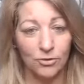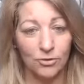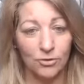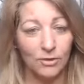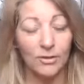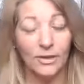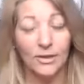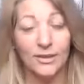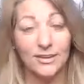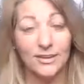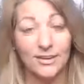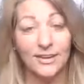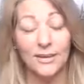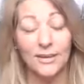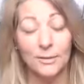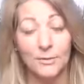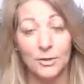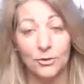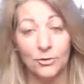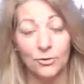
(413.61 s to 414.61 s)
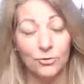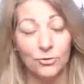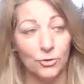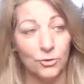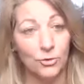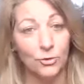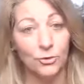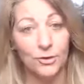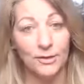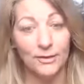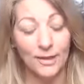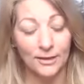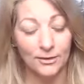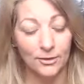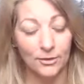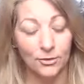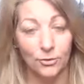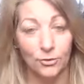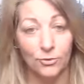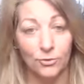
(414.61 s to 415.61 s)
they're like getting on my nerves or you're getting on
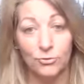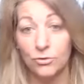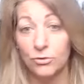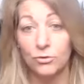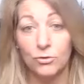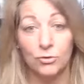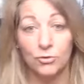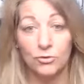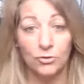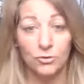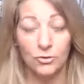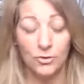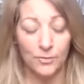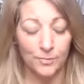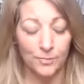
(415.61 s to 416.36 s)
their nerves and you're just